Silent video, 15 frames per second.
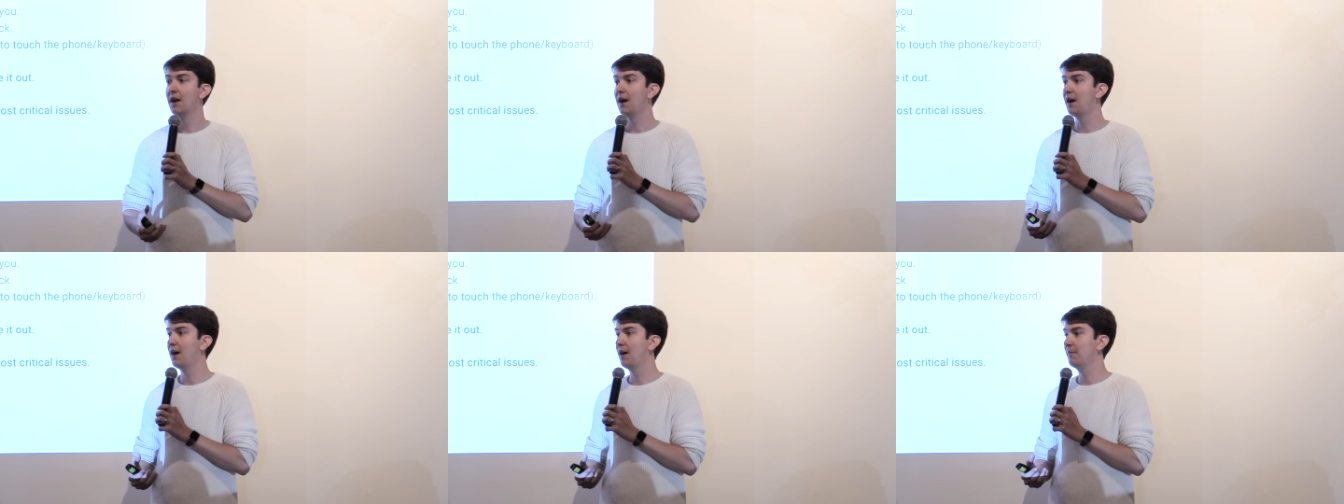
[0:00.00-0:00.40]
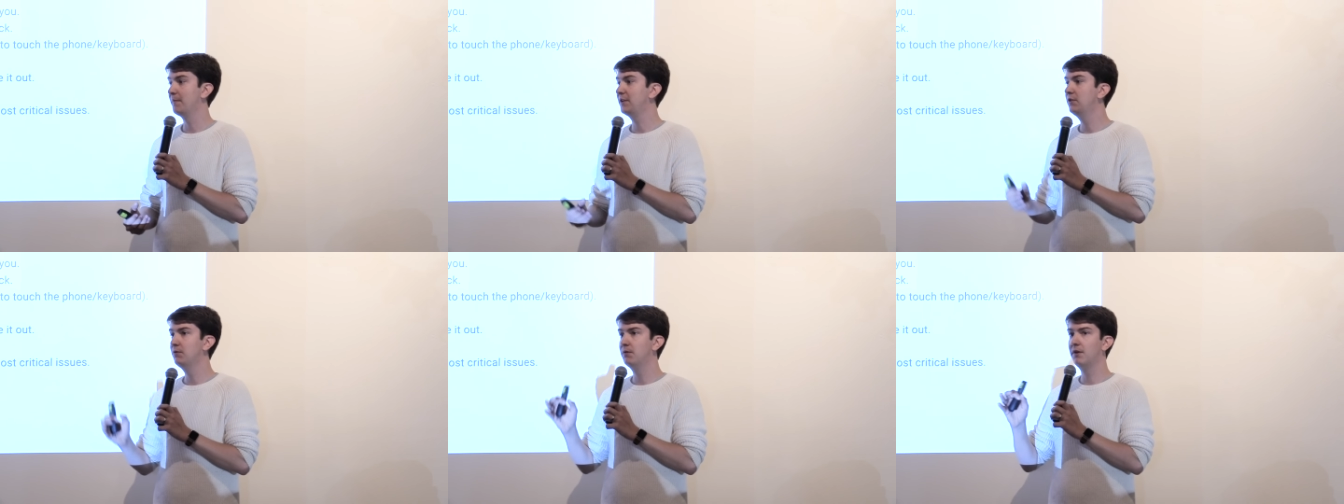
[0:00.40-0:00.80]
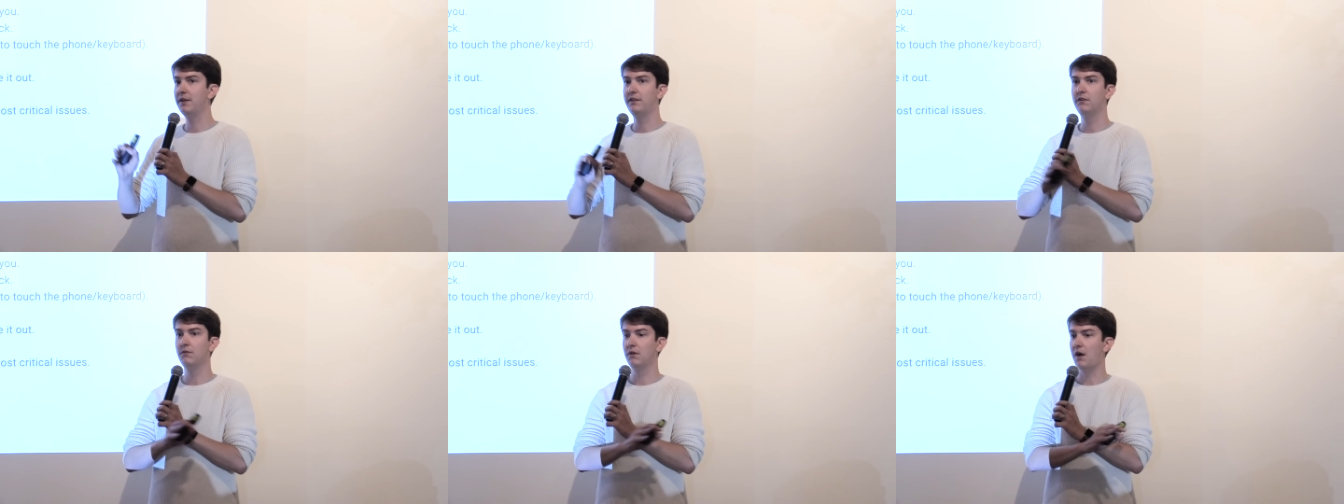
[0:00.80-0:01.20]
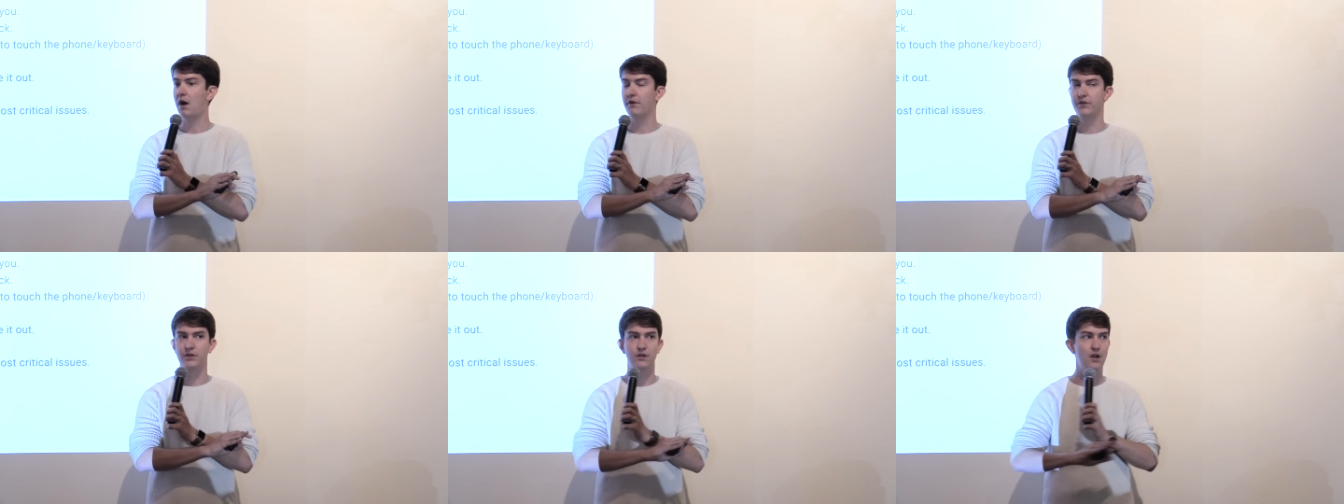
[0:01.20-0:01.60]
You
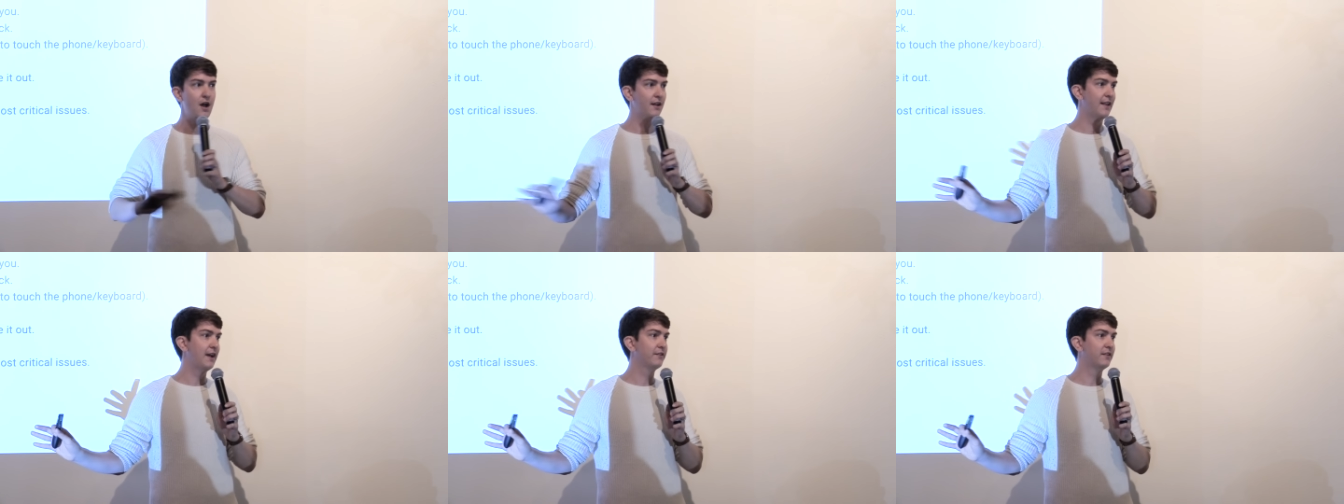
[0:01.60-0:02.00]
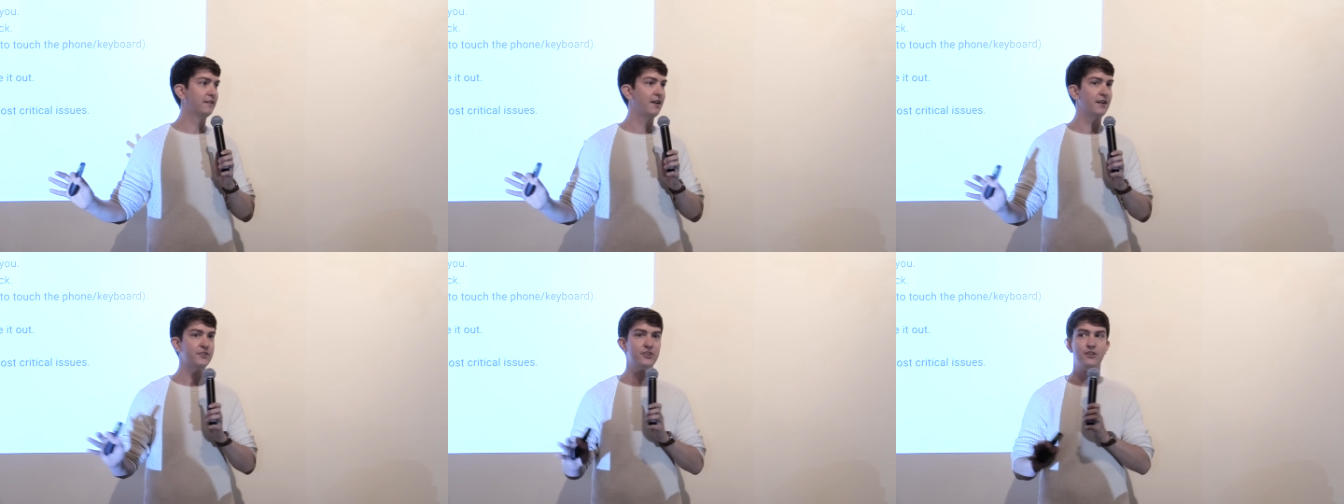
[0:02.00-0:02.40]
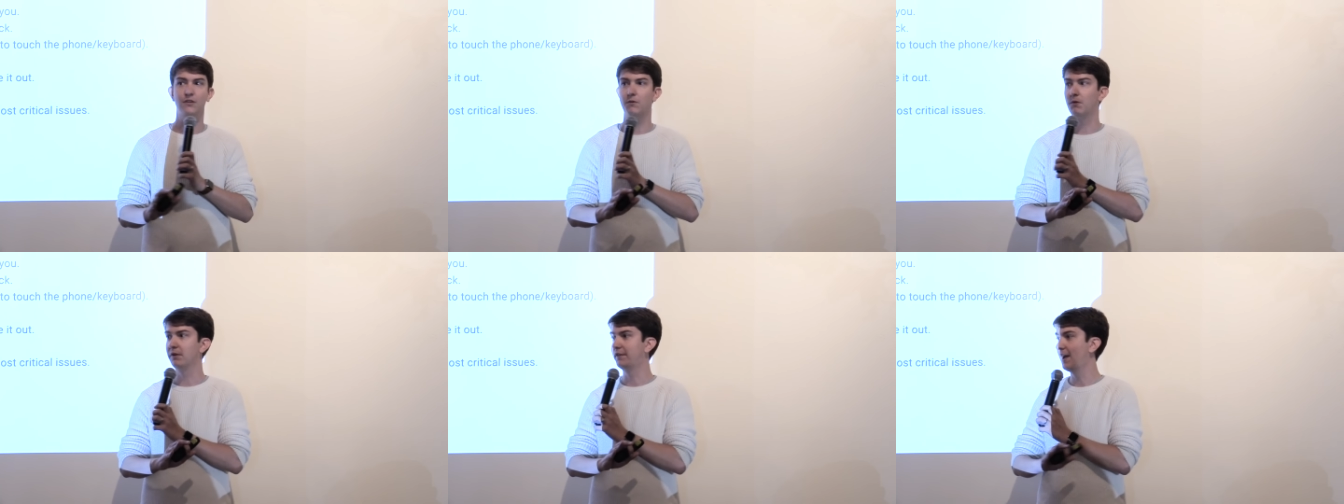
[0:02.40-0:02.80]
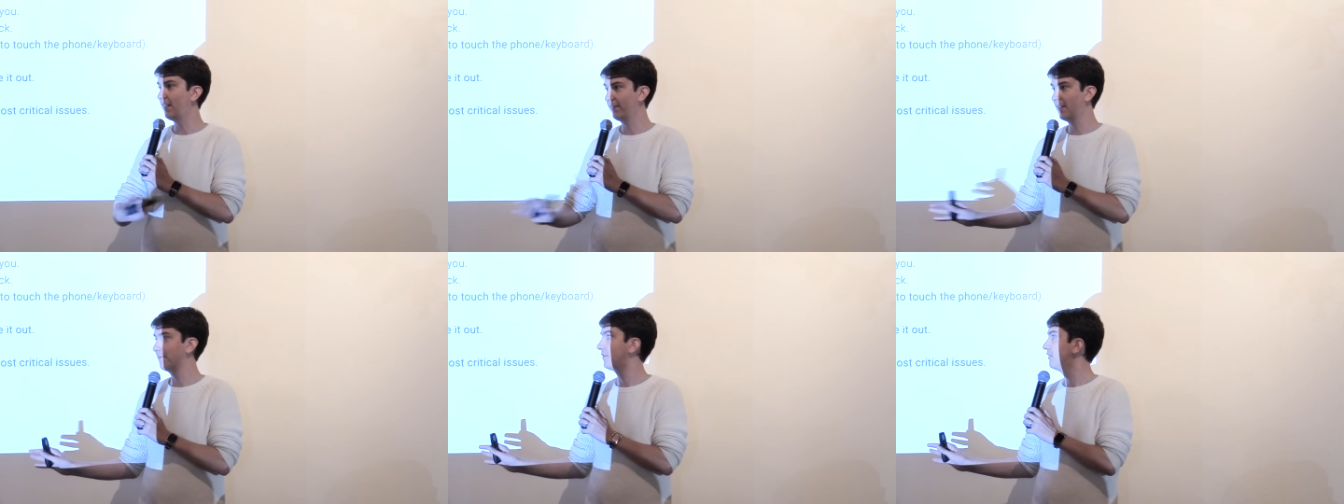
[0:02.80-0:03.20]
are not allowed to touch or
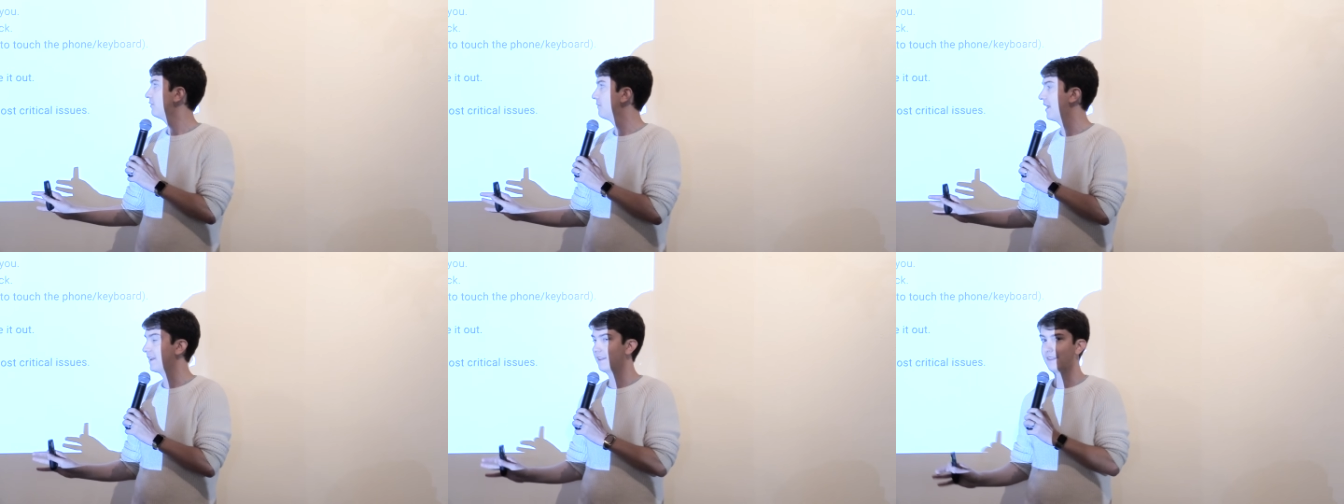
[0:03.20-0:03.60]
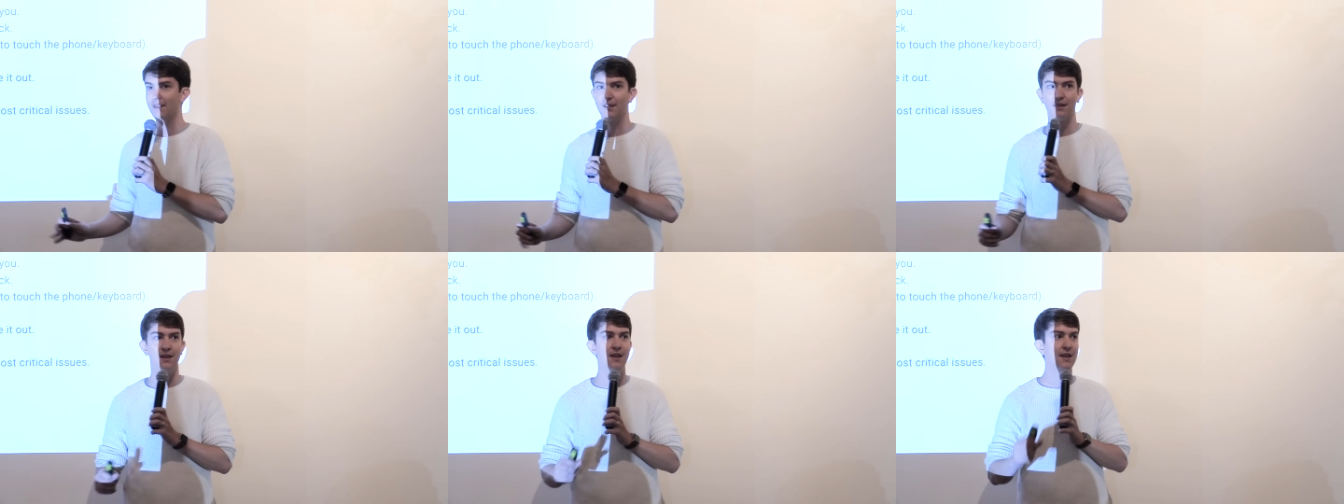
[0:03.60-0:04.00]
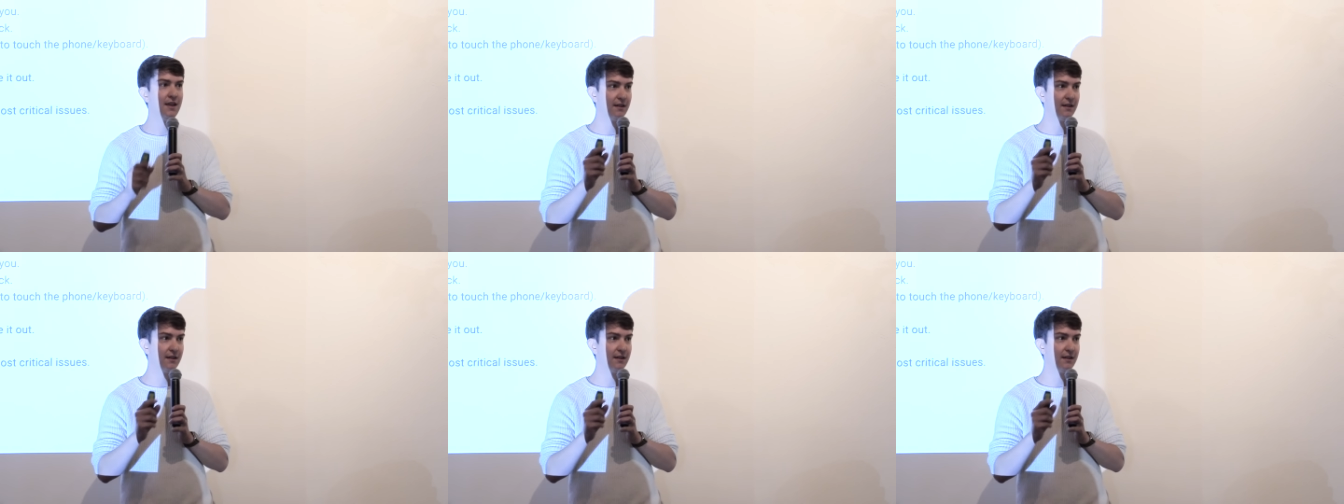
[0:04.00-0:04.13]
tell them to do anything